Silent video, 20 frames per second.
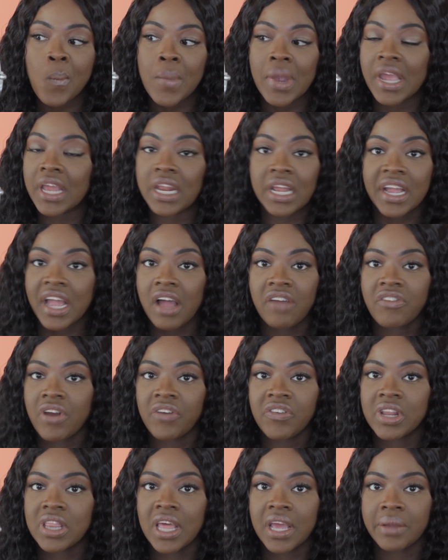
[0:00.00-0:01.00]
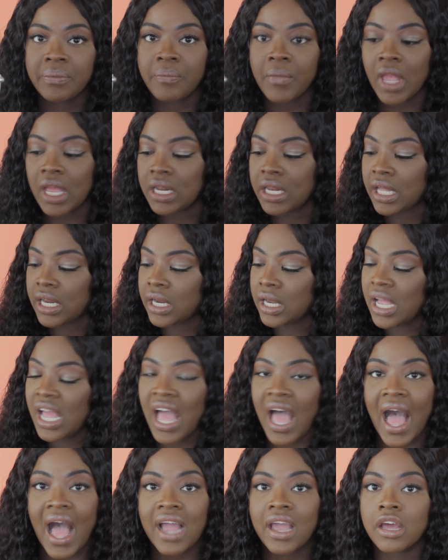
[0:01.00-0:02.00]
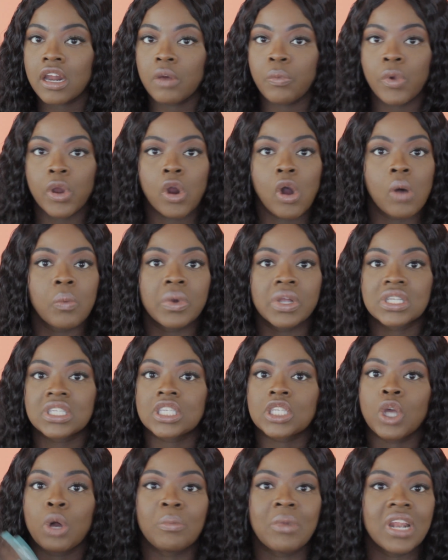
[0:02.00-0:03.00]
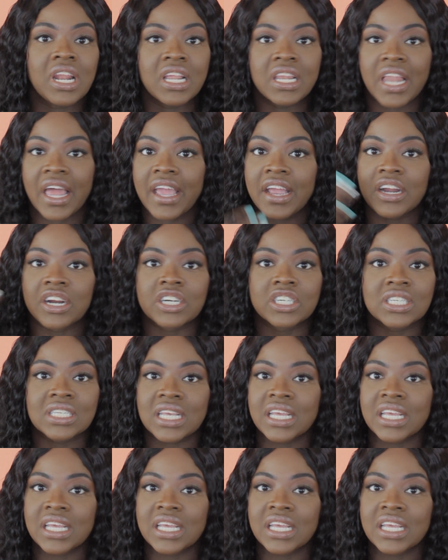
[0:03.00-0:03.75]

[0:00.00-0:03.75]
it didn't cover everything. It didn't. I could have went on with so many layers,